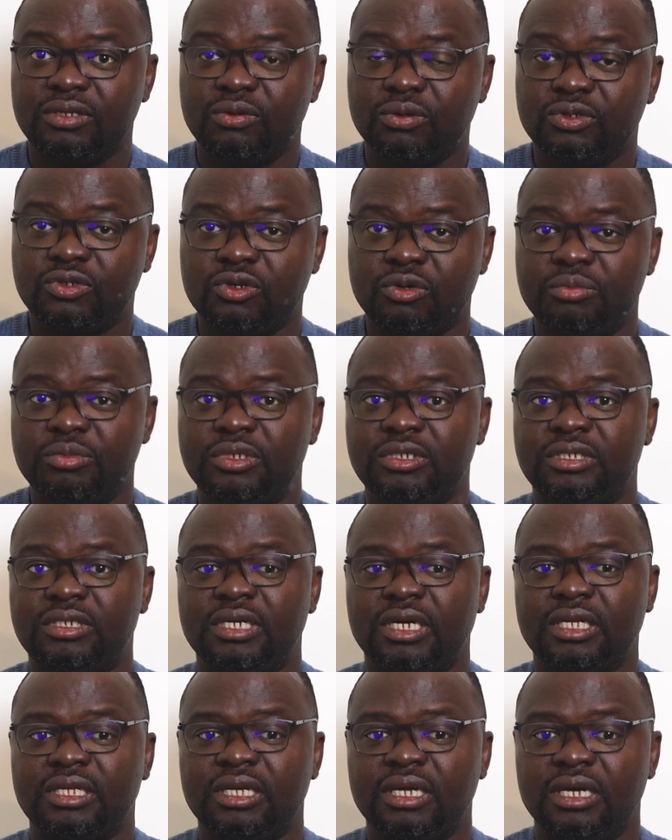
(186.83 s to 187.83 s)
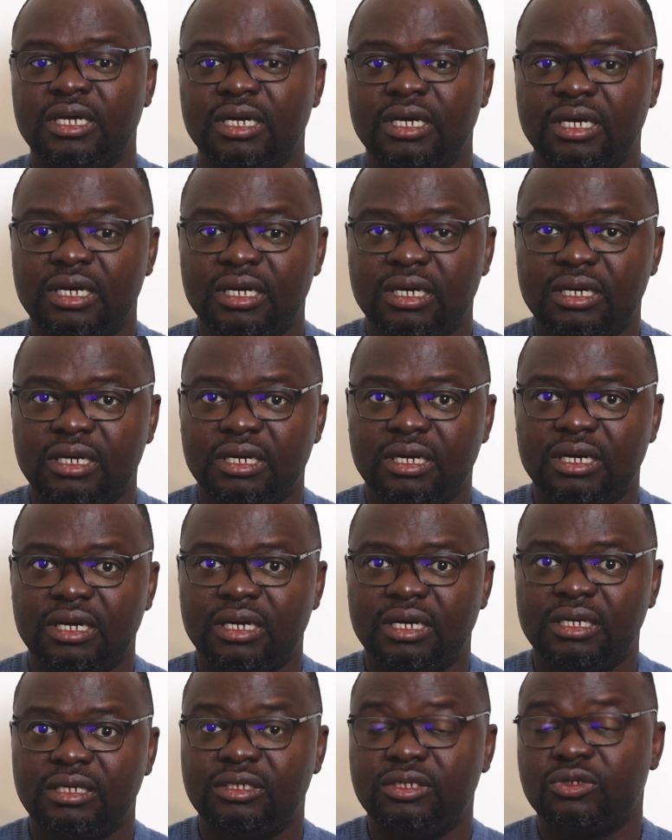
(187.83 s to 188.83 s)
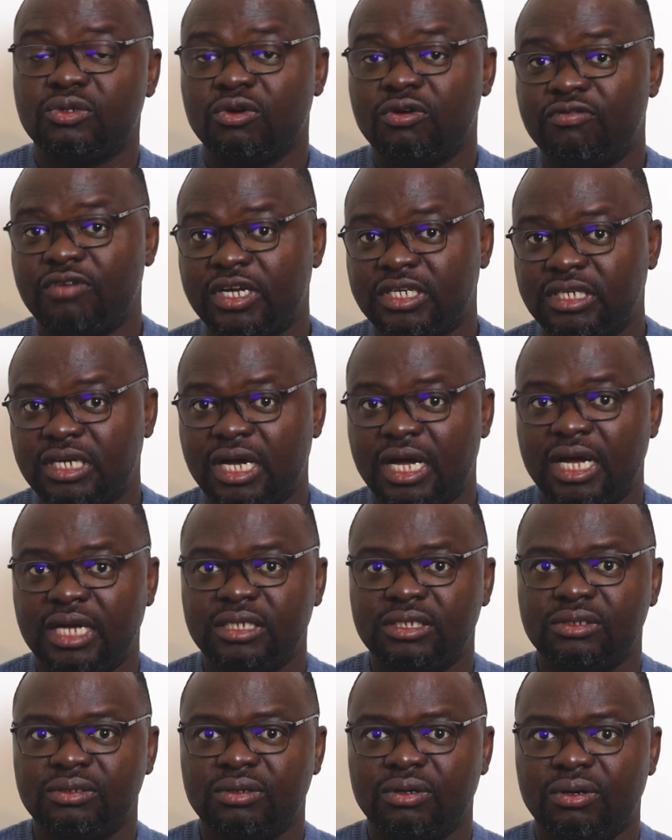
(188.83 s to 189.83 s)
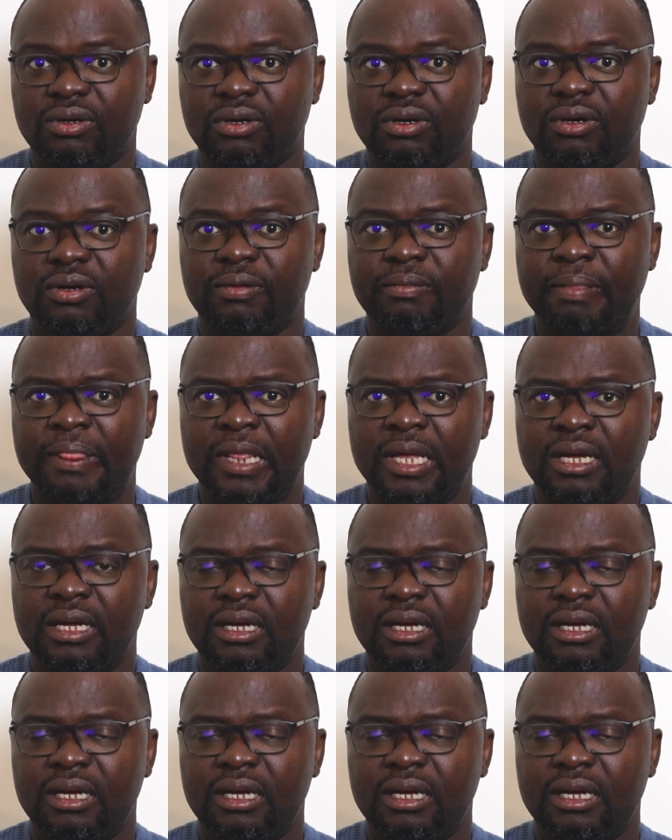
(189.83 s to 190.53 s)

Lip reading: it also means that it is overcharged, or